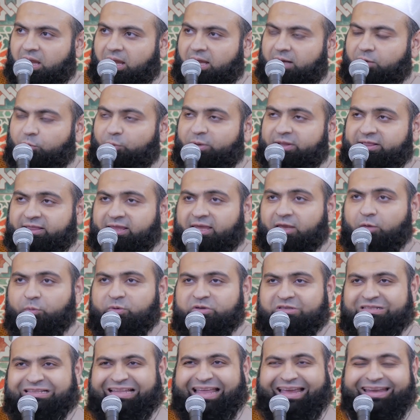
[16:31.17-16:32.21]
and when he
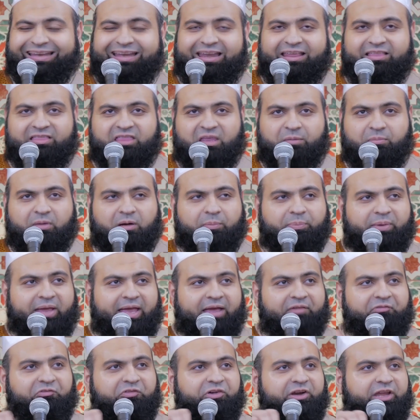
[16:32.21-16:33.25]
was lining them
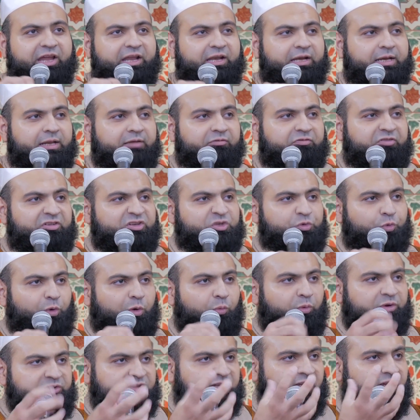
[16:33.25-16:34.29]
up, every
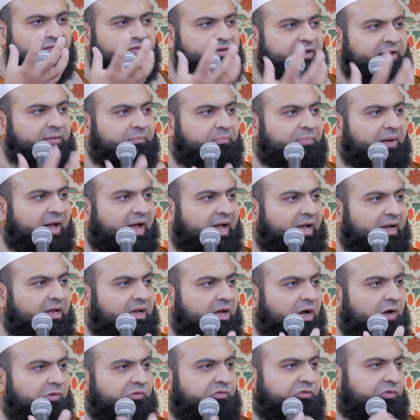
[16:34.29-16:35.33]
individual was given a
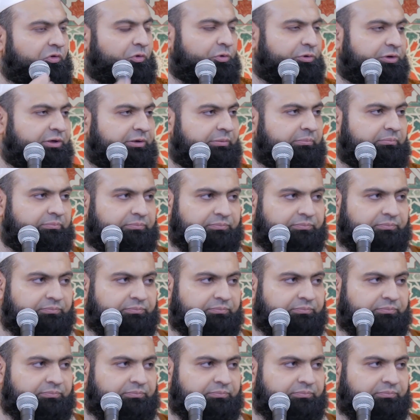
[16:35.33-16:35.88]
bag of food,